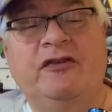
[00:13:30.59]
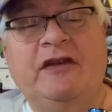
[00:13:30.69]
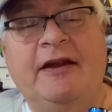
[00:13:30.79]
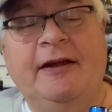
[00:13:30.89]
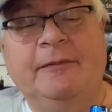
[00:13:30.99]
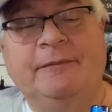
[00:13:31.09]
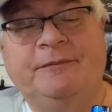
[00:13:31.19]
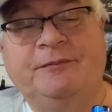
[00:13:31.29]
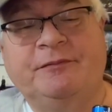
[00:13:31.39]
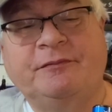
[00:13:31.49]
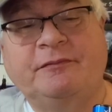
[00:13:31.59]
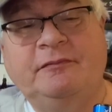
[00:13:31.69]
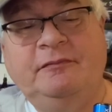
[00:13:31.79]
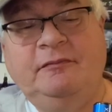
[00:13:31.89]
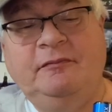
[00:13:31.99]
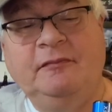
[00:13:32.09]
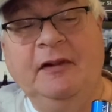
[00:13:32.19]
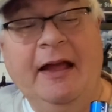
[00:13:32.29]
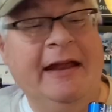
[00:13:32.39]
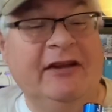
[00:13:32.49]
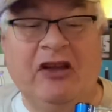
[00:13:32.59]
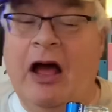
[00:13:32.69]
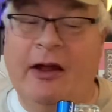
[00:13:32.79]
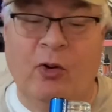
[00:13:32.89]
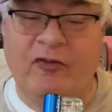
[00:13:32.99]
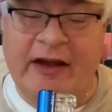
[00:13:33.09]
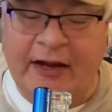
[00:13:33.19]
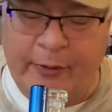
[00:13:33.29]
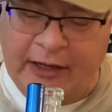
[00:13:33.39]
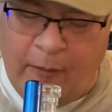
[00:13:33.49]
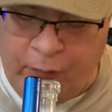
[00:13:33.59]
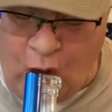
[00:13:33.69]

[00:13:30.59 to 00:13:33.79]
setting, and it's on already. Here we go.